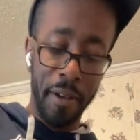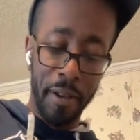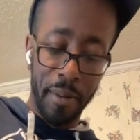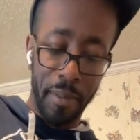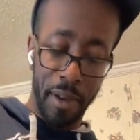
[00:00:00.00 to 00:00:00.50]

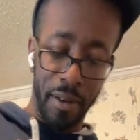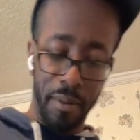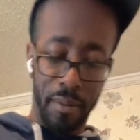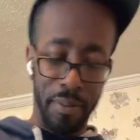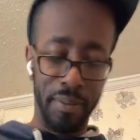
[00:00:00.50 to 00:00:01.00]

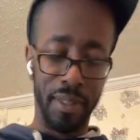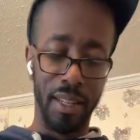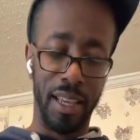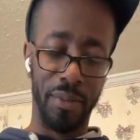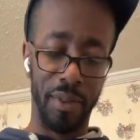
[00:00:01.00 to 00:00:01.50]
But
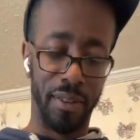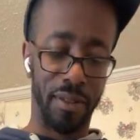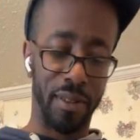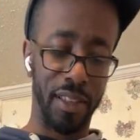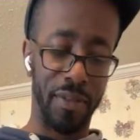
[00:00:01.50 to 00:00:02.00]
today we're just
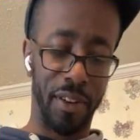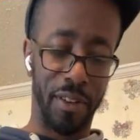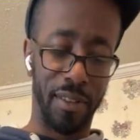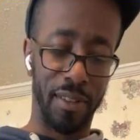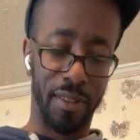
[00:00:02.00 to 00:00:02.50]
gonna leave it
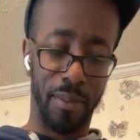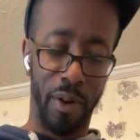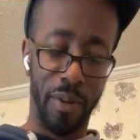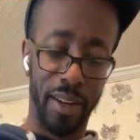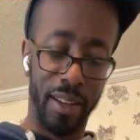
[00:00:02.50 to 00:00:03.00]
on since I'm
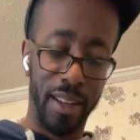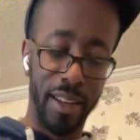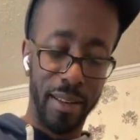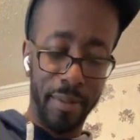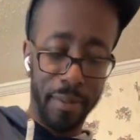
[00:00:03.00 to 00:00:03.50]
already cutting
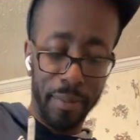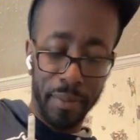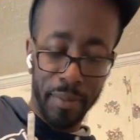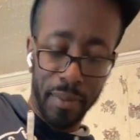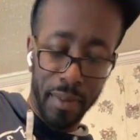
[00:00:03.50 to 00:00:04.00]
it,
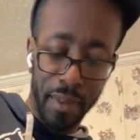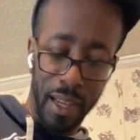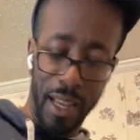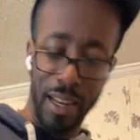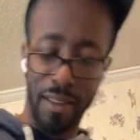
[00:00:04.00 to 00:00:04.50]

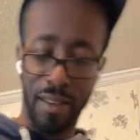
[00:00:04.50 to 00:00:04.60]
and it don't